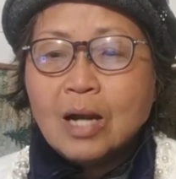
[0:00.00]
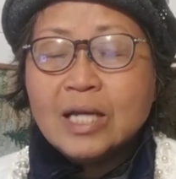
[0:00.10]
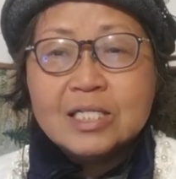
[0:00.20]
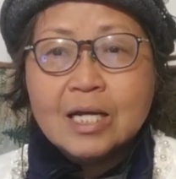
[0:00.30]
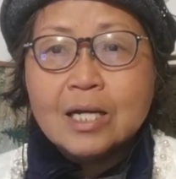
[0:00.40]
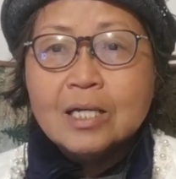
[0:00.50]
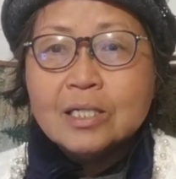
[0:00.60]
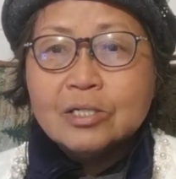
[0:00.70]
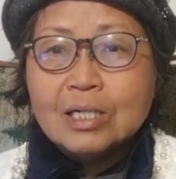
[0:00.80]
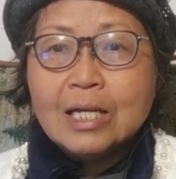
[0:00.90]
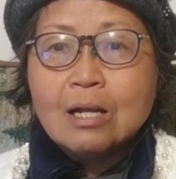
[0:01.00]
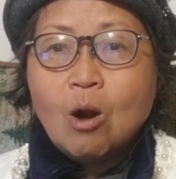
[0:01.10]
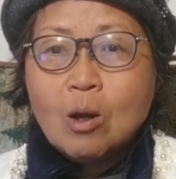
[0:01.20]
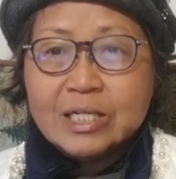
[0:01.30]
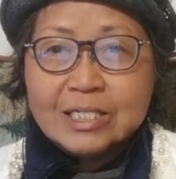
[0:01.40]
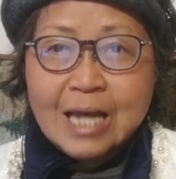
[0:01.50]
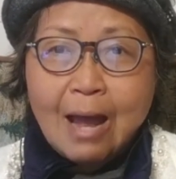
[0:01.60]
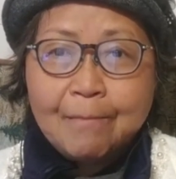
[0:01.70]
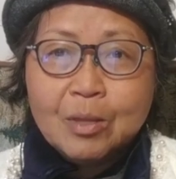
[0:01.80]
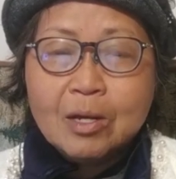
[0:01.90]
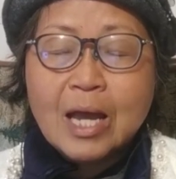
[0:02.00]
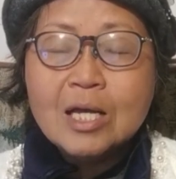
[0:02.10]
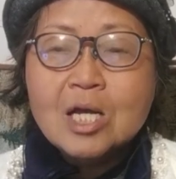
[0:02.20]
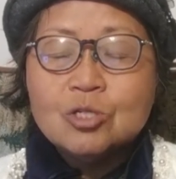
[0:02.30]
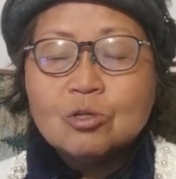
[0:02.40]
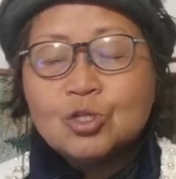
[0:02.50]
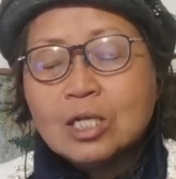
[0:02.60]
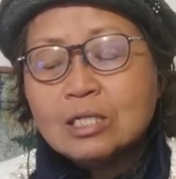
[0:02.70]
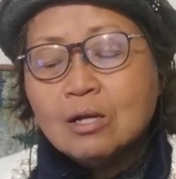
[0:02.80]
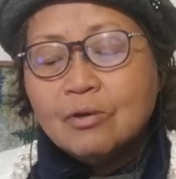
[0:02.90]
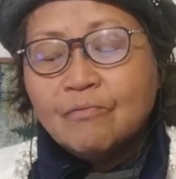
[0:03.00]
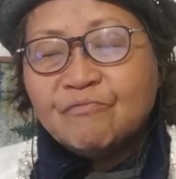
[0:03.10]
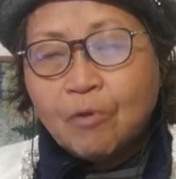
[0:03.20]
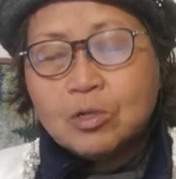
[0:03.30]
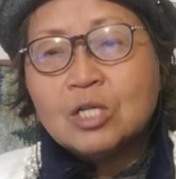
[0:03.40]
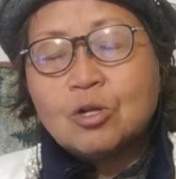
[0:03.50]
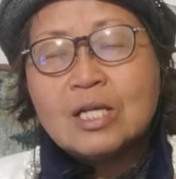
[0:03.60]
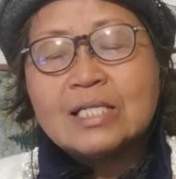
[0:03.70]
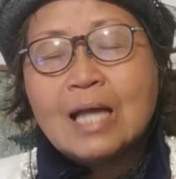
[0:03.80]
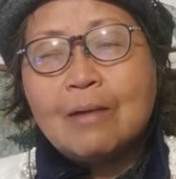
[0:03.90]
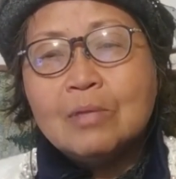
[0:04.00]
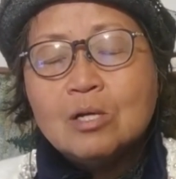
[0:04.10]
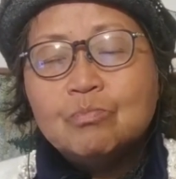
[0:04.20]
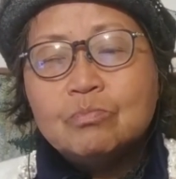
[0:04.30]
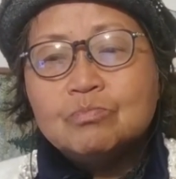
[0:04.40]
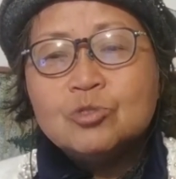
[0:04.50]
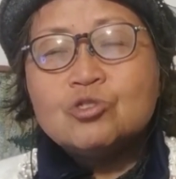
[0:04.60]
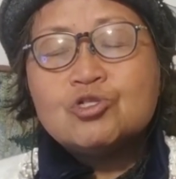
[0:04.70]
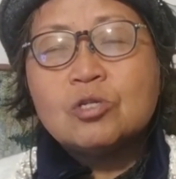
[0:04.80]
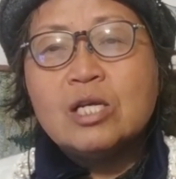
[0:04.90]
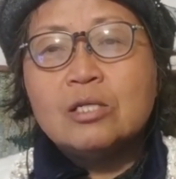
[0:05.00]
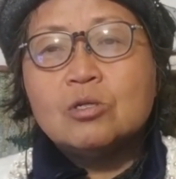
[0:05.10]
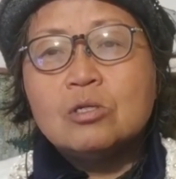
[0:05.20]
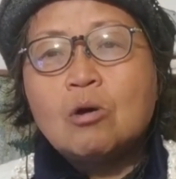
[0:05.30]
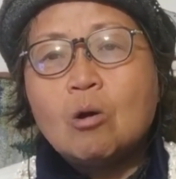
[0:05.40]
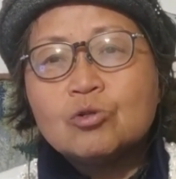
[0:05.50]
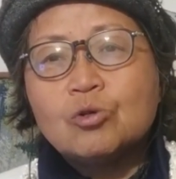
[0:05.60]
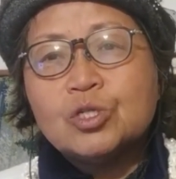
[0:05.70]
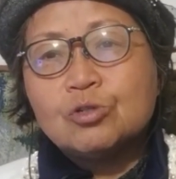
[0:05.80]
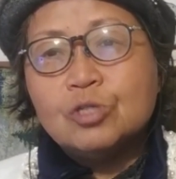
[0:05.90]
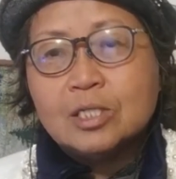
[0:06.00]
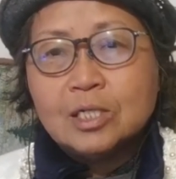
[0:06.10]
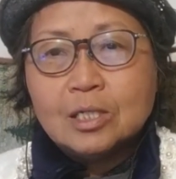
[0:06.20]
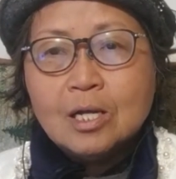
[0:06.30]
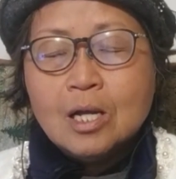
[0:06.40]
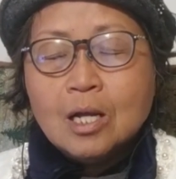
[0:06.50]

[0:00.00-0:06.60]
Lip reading: later. you need a longer time. Okay, so just focus on the sound. Usually, all those students